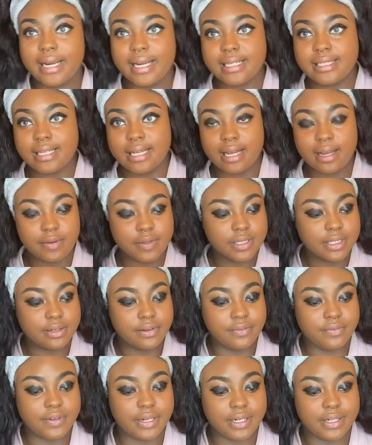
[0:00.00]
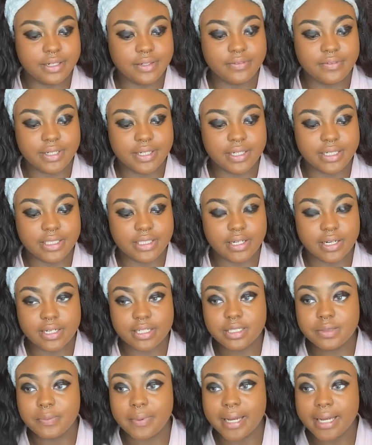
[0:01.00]
I said, I was in a very, very dark
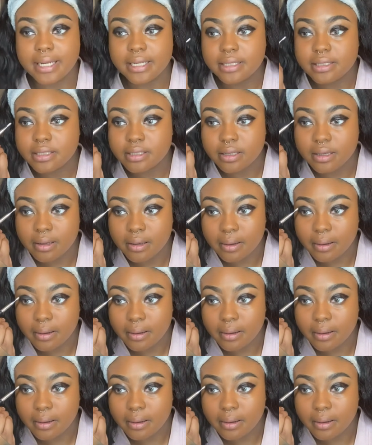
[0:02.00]
space.